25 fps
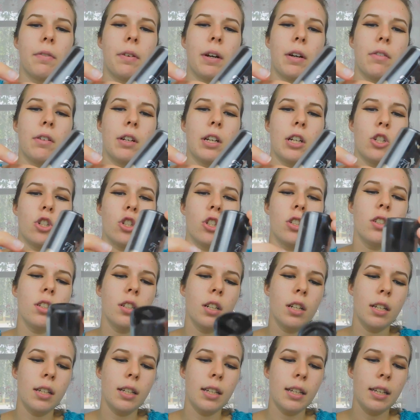foundation
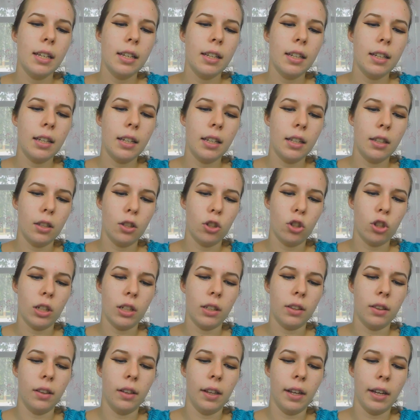in the shade
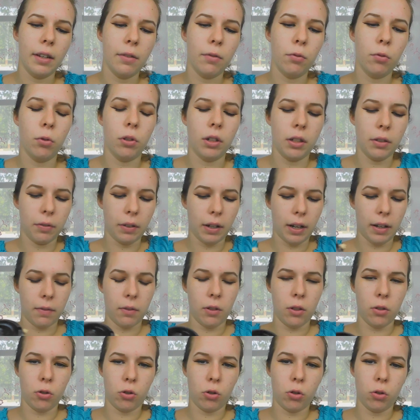Light 45
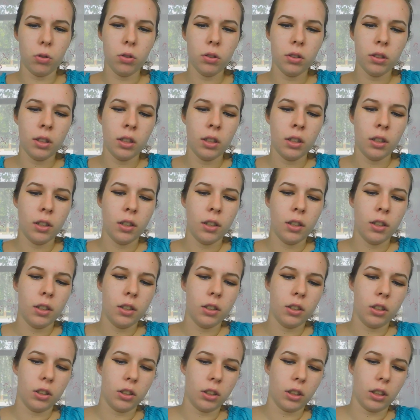Neutral.
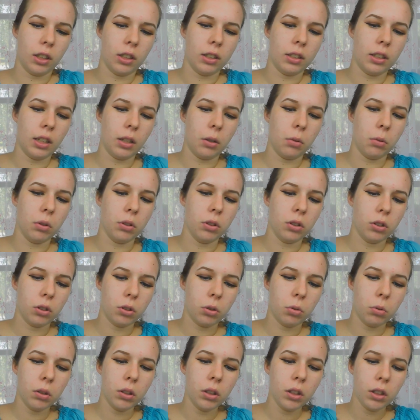Just going to take one
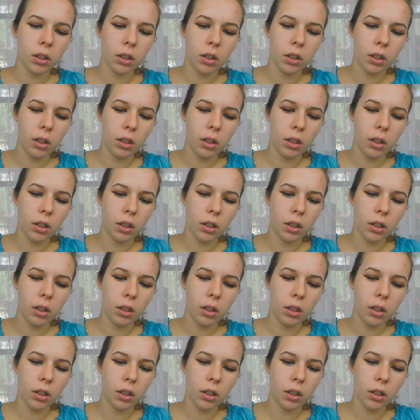squirt